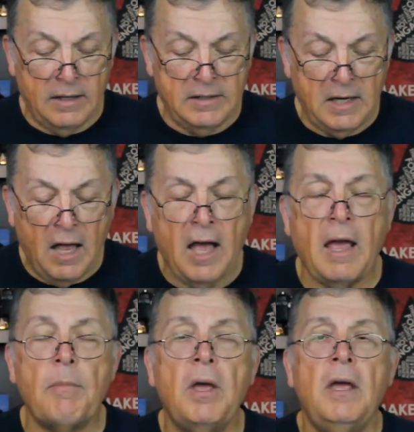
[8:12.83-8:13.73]

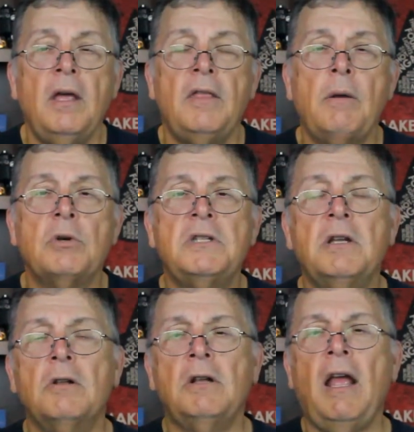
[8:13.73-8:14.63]
time. They were
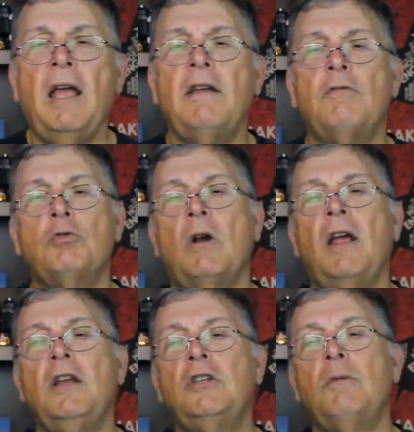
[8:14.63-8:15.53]
still kind of
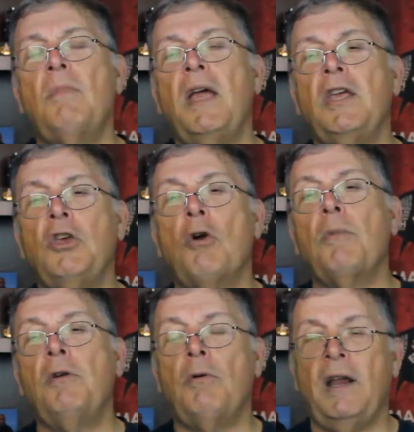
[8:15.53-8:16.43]
trying to make
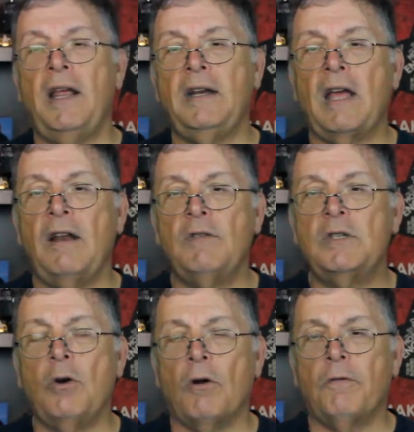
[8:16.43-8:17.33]
Yeoman Rand kind of his
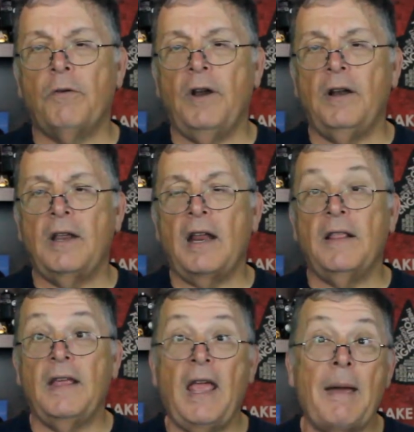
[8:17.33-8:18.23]
girlfriend, kind
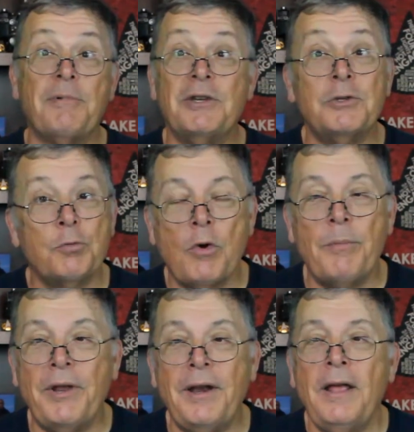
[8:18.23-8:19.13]
of the captain's
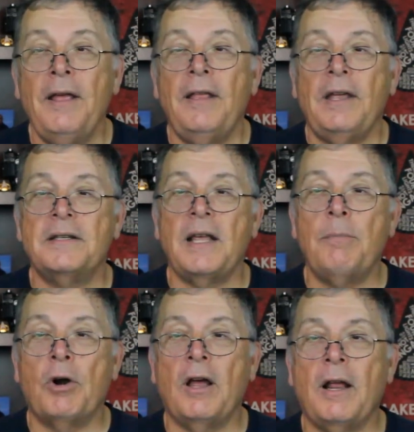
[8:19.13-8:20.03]
woman, as they
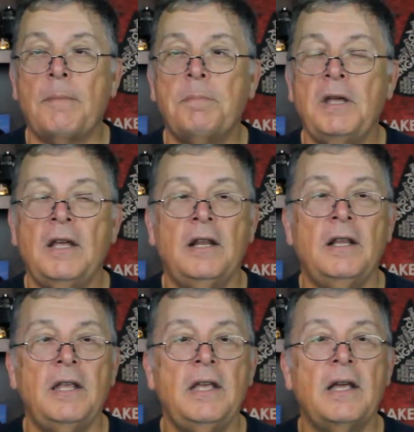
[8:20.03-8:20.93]
brought up in
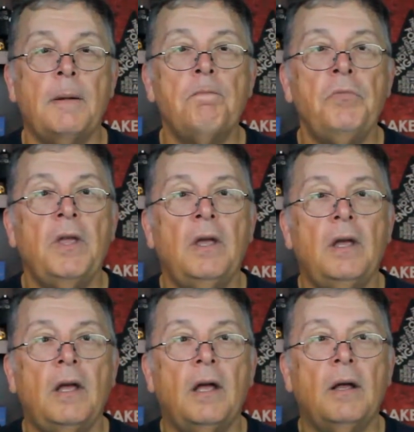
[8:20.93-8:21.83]
the
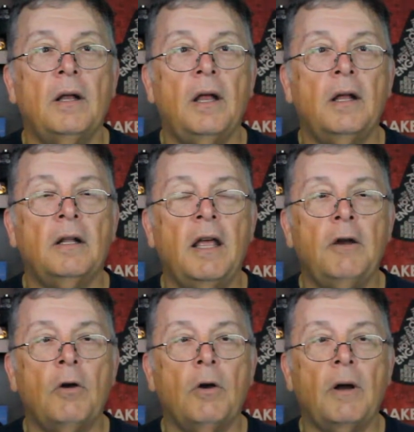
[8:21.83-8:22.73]

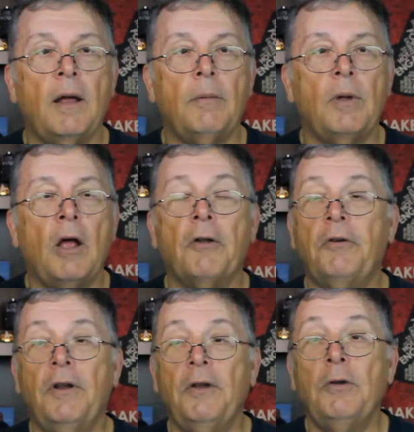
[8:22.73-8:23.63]
later
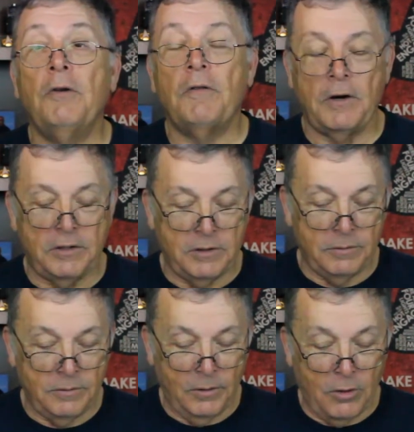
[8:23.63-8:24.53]
alternate universe
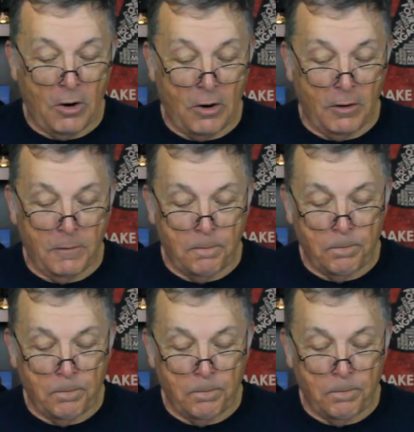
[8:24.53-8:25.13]
Kirk.